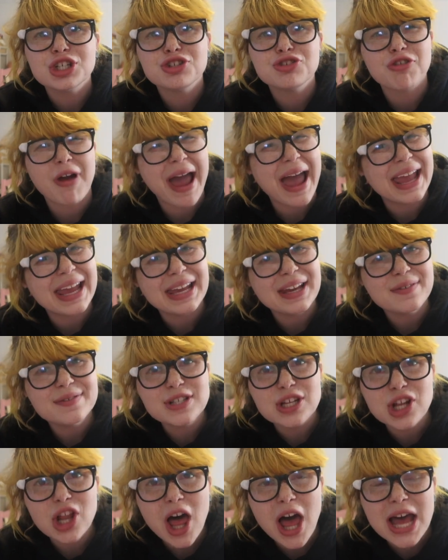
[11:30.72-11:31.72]
dry heaves
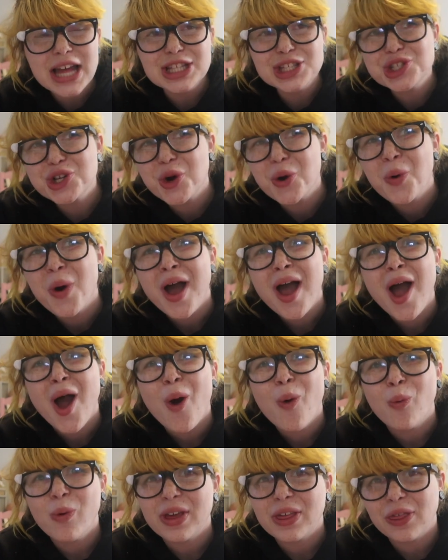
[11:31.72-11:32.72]
a lot, so
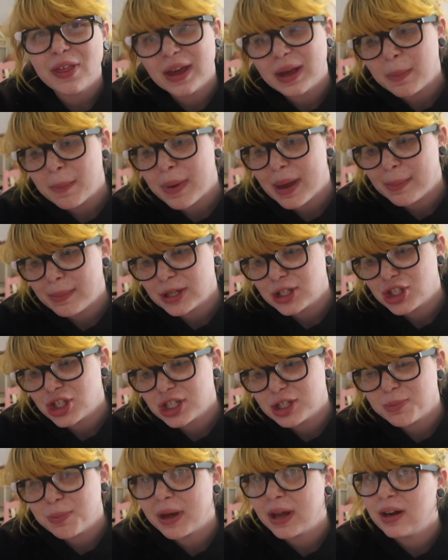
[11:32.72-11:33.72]
we think maybe
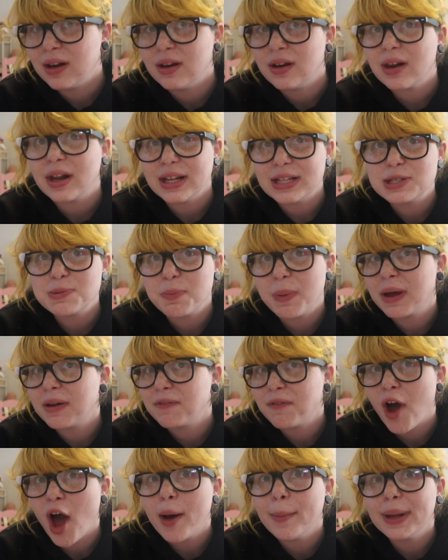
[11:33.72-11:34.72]
it's
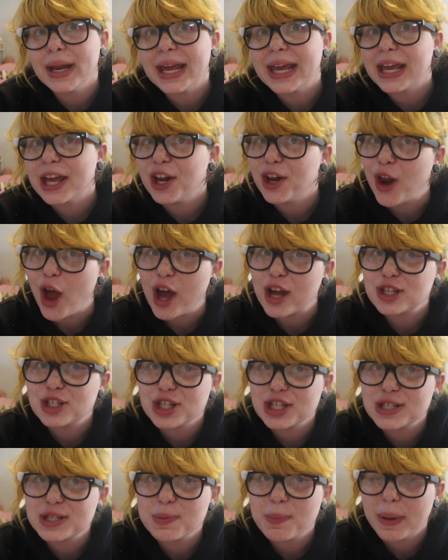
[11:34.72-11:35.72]
been vomiting and not
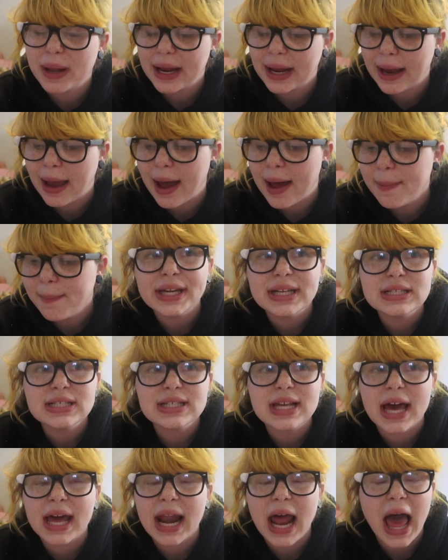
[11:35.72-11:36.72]
just spitting up. He
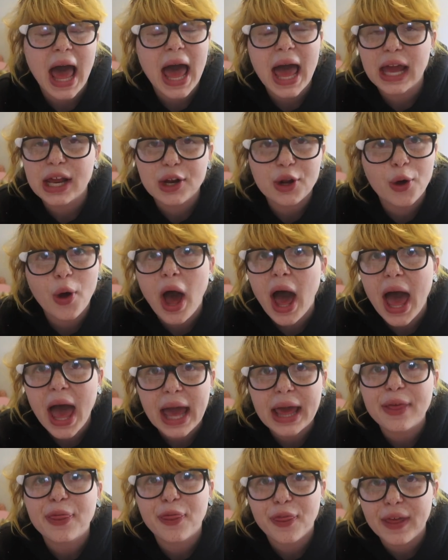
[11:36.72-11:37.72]
said,
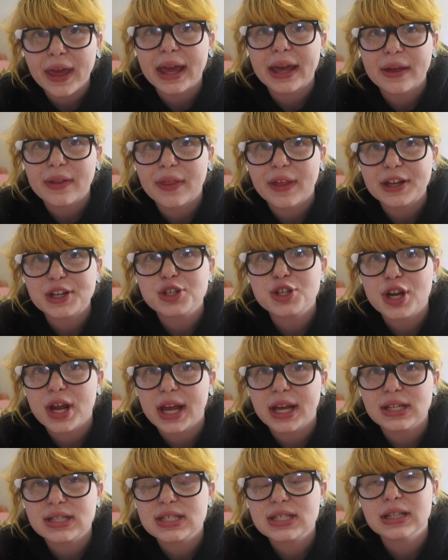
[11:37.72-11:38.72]
I think that
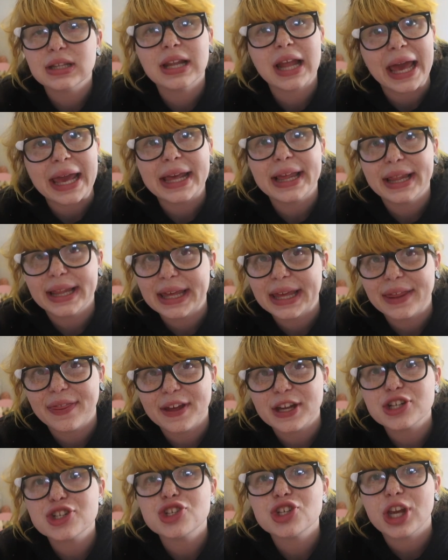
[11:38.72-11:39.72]
it's likely
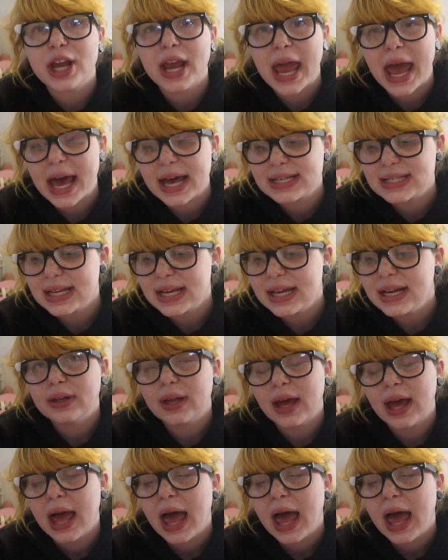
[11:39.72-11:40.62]
that she has it.